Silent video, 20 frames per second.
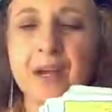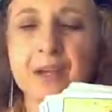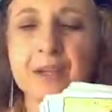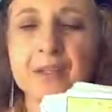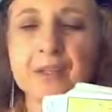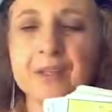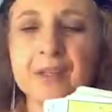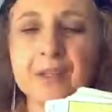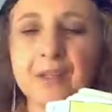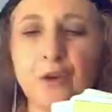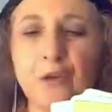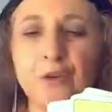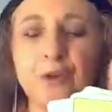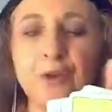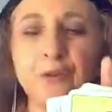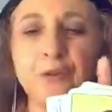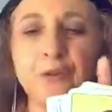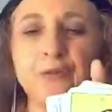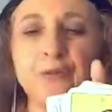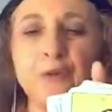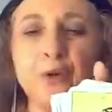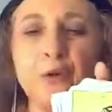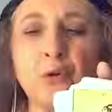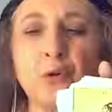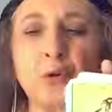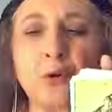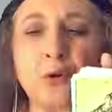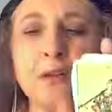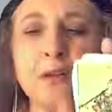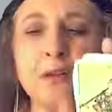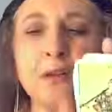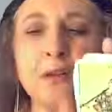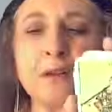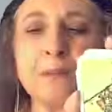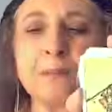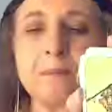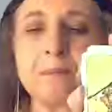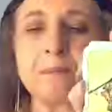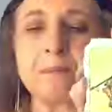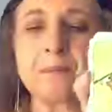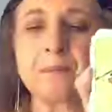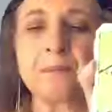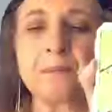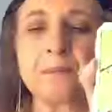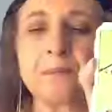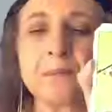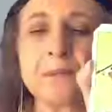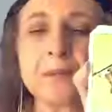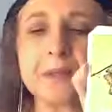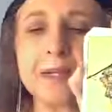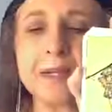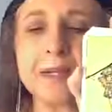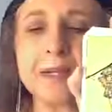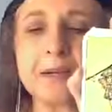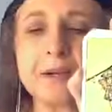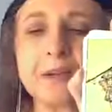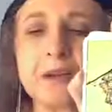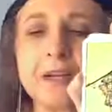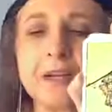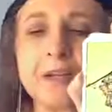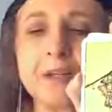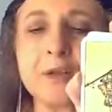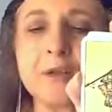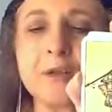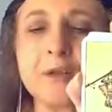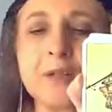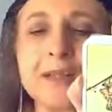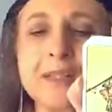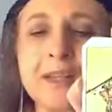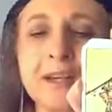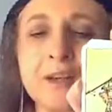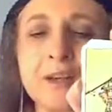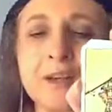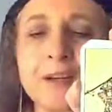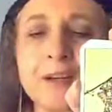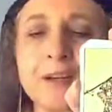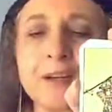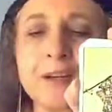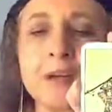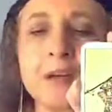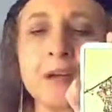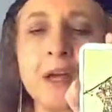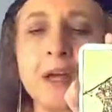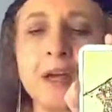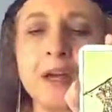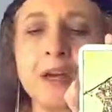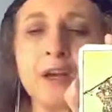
So the Fool, here I'll let you see it all better.